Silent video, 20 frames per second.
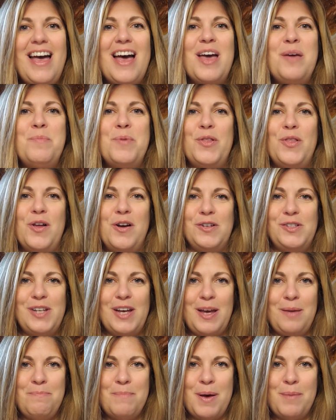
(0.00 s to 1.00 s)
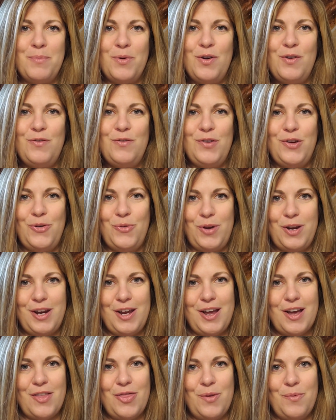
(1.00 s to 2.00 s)
I'm a longtime member of
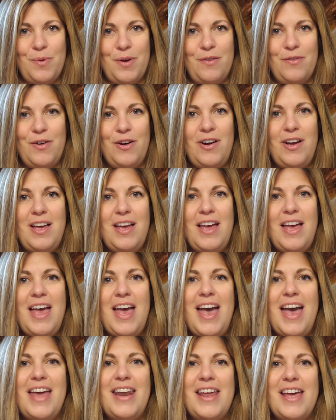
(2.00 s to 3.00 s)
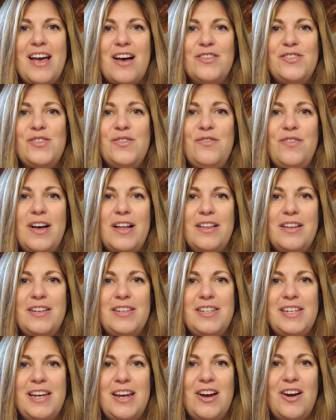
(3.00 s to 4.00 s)
Unity on the River, and I also
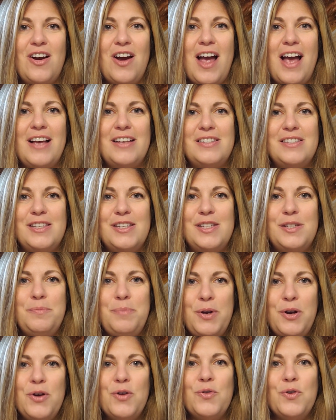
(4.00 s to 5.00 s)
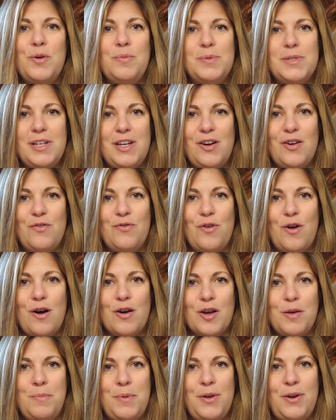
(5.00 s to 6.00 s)
volunteer as the spirit groups leader for our
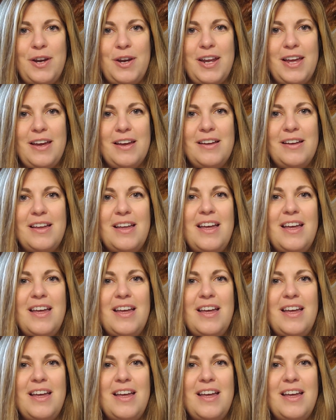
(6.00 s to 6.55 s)
community.